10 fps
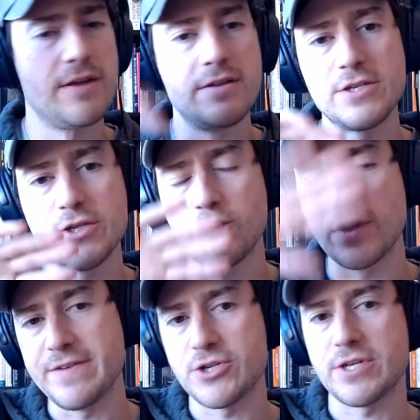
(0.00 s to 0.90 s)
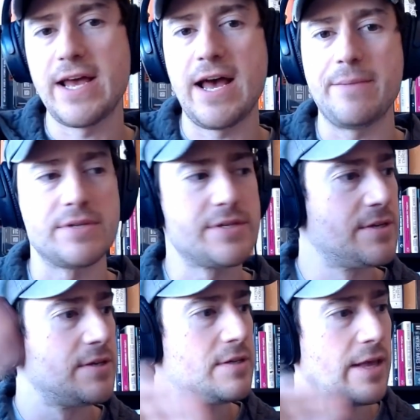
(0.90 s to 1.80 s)
This is what eventually
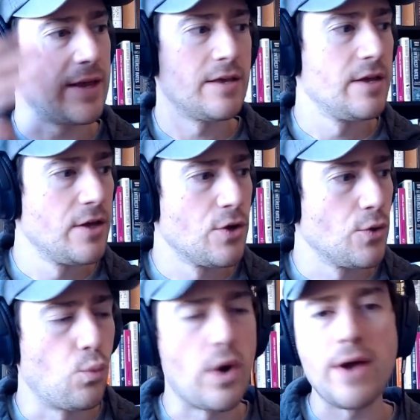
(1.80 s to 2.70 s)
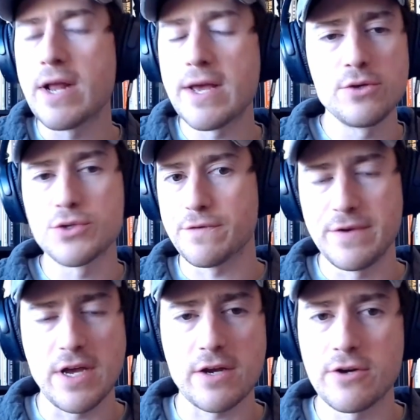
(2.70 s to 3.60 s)
happens. Like, why would I use your
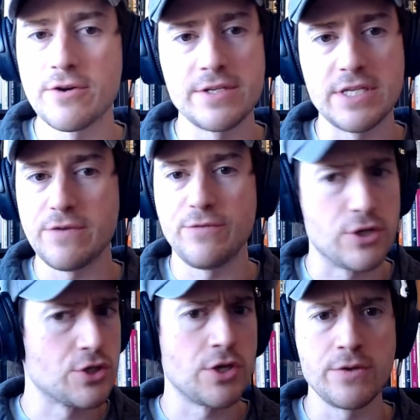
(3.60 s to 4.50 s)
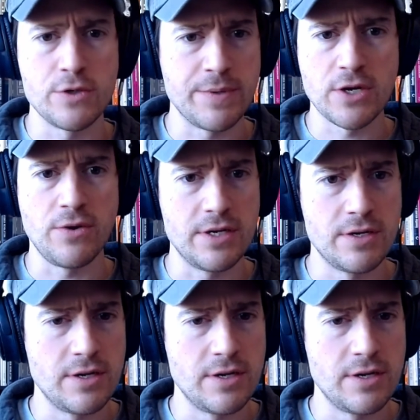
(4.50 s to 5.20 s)
fiat currency if we could just all use Bitcoin?